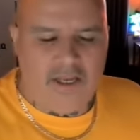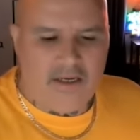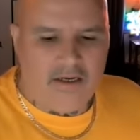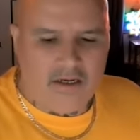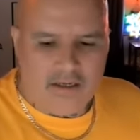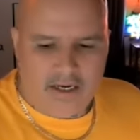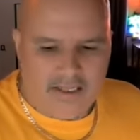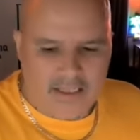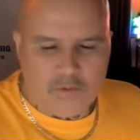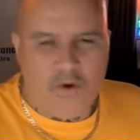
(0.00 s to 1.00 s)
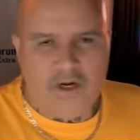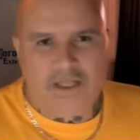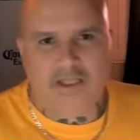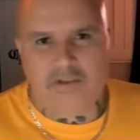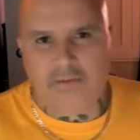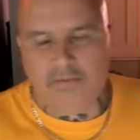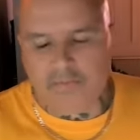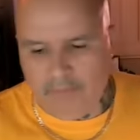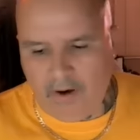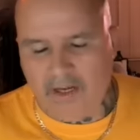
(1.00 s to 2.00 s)
and I guess one of his
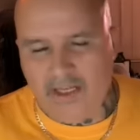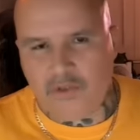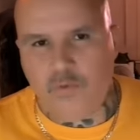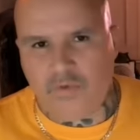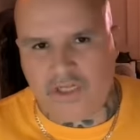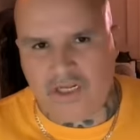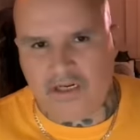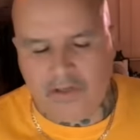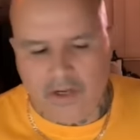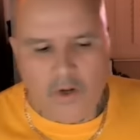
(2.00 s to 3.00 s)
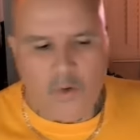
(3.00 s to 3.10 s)
part of his routine